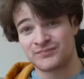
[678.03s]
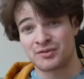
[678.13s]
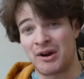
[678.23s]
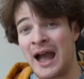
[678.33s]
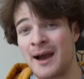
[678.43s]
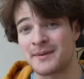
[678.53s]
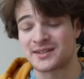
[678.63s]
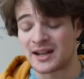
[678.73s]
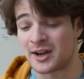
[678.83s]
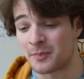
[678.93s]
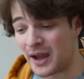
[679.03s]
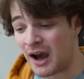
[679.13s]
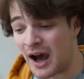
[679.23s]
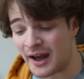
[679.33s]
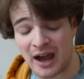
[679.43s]
The RAM is a little bit
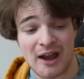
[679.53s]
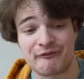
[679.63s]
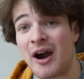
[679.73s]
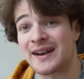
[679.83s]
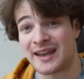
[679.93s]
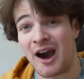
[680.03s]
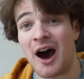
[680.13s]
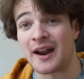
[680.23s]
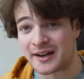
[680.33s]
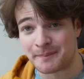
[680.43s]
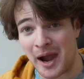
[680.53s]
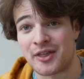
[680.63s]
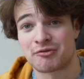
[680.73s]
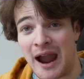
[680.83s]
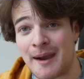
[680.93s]
harder. I'm finding it harder to buy
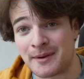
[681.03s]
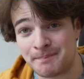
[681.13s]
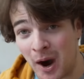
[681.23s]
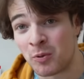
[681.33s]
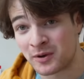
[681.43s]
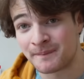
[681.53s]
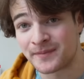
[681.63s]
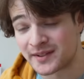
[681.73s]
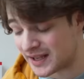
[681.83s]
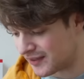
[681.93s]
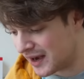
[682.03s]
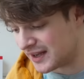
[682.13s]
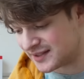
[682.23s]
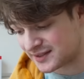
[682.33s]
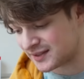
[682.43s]
the RAM in bulk, to say the
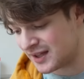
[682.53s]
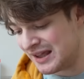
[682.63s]
least.